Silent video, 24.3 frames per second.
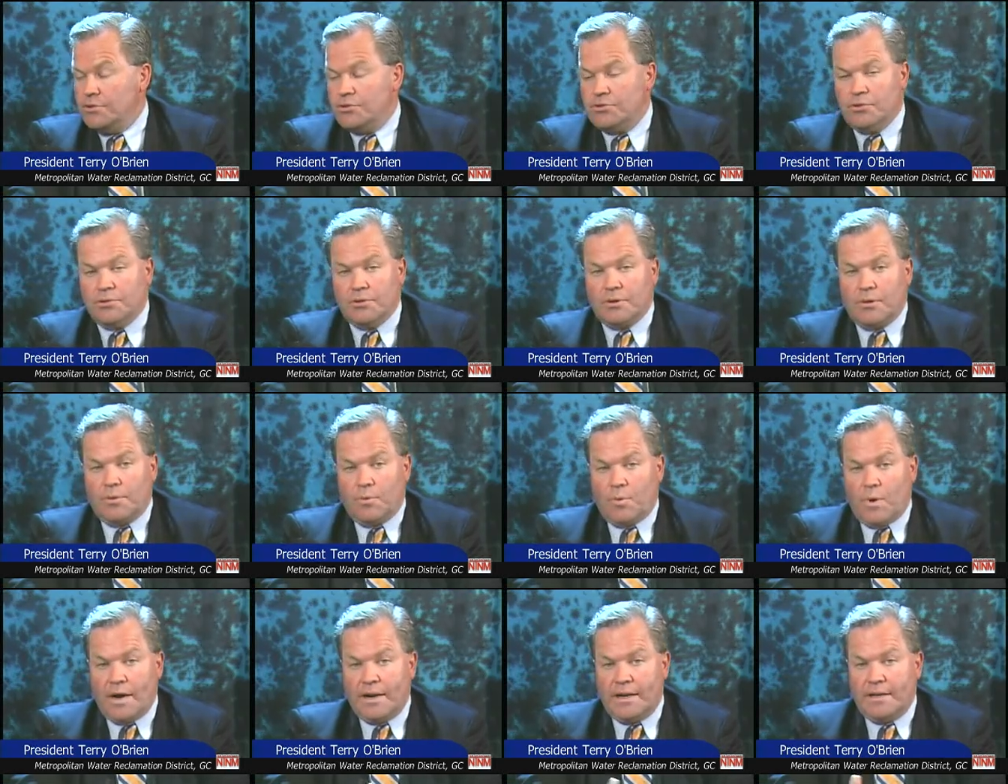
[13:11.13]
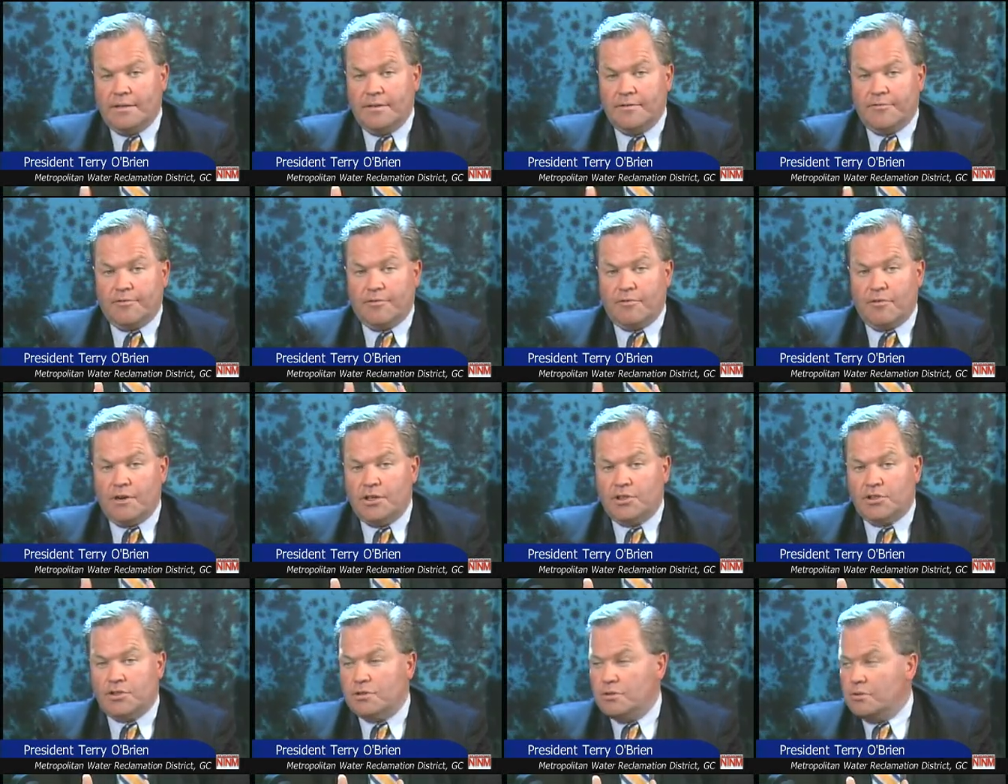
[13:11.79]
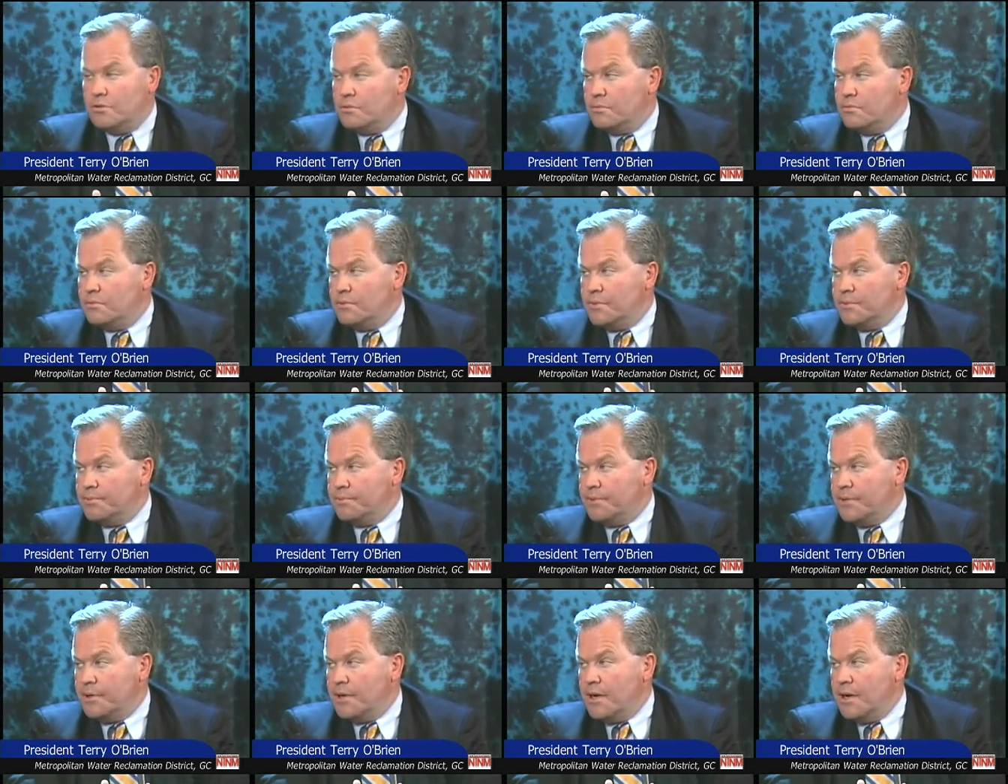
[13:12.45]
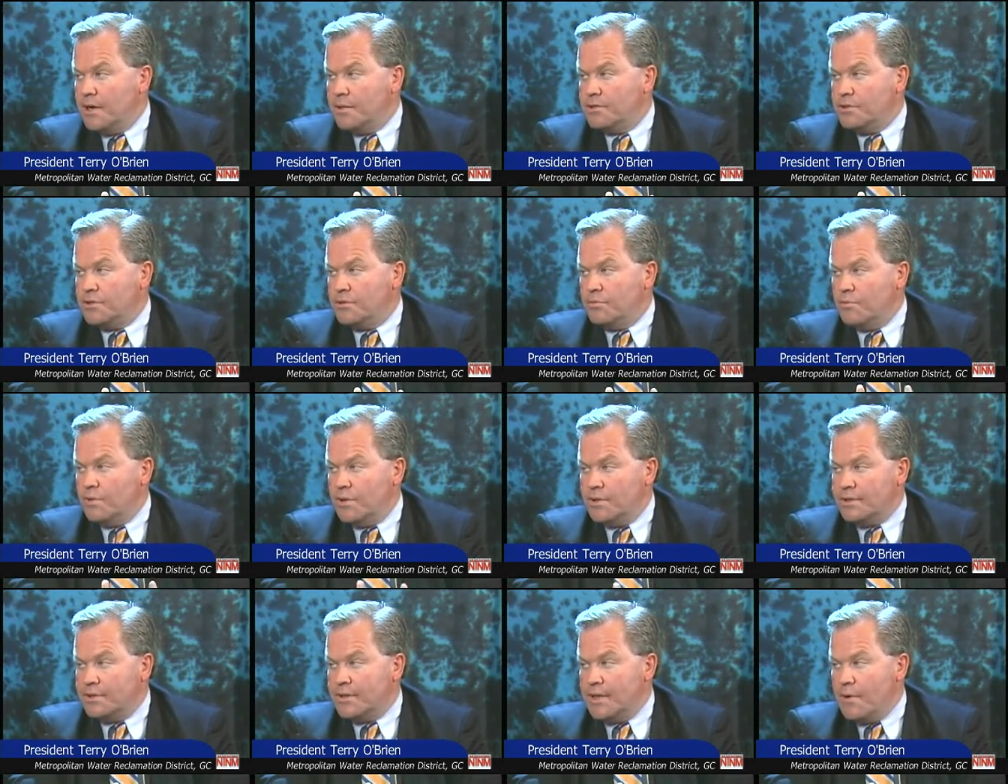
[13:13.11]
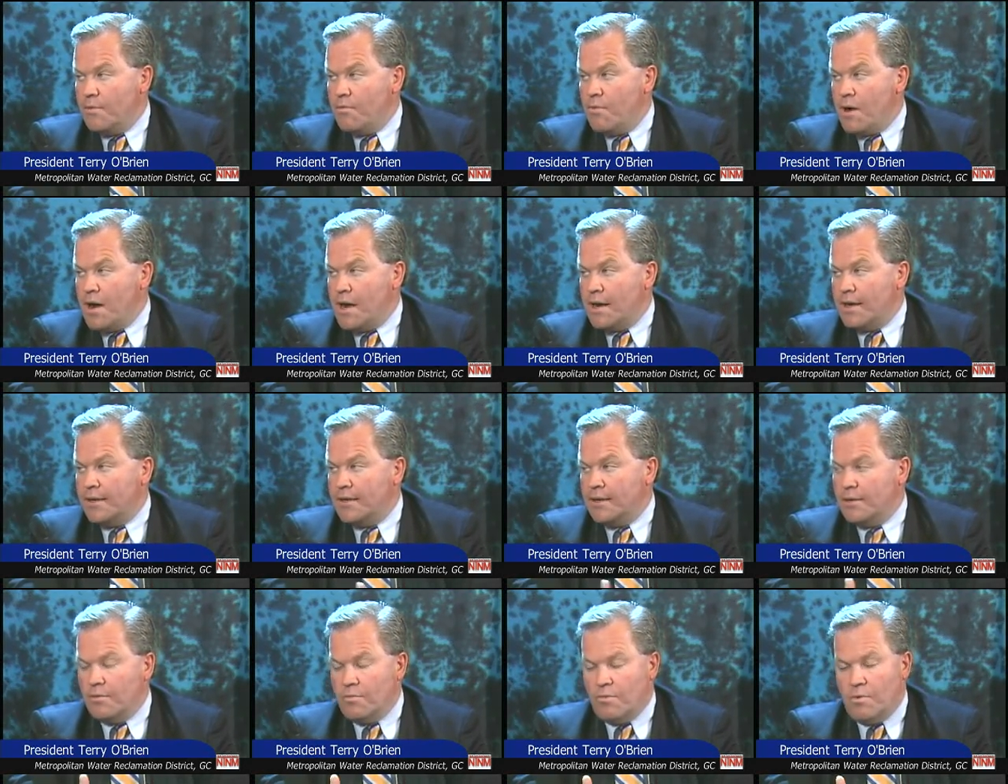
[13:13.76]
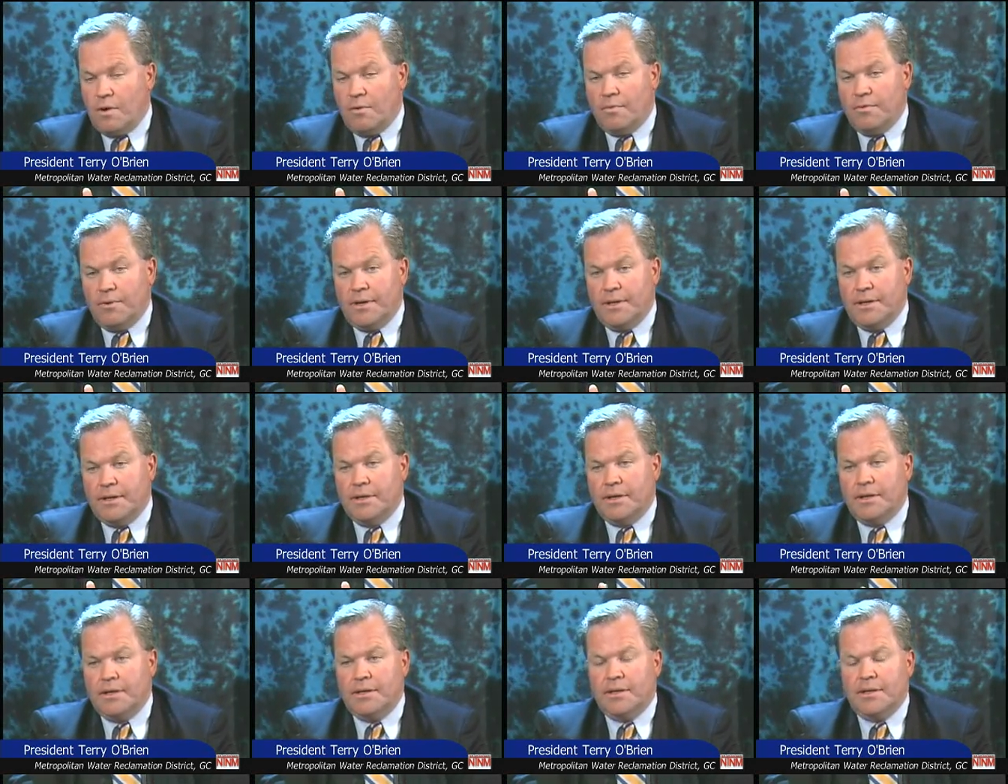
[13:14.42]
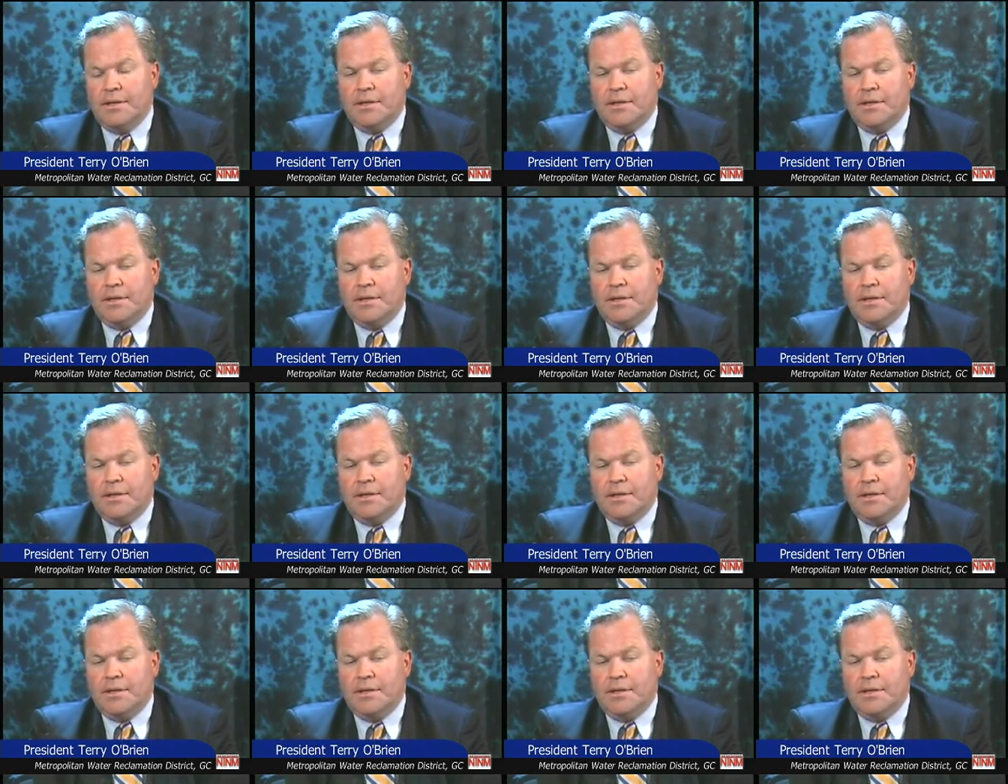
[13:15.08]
So quite a differential with regards to what they wanted and what we did.